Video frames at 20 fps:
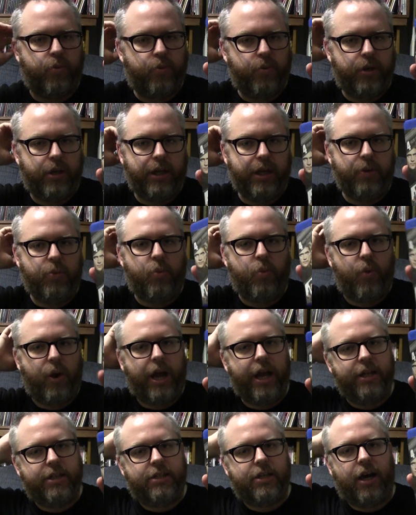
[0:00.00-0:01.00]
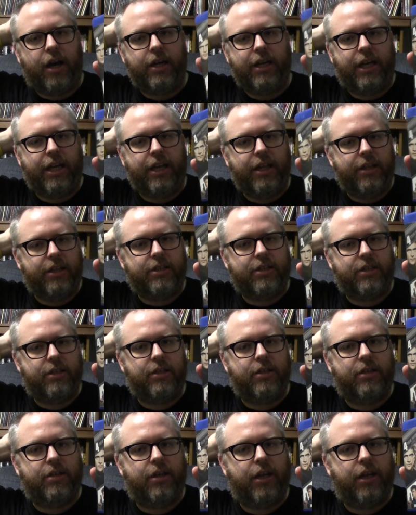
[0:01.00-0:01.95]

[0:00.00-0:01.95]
really wait on getting this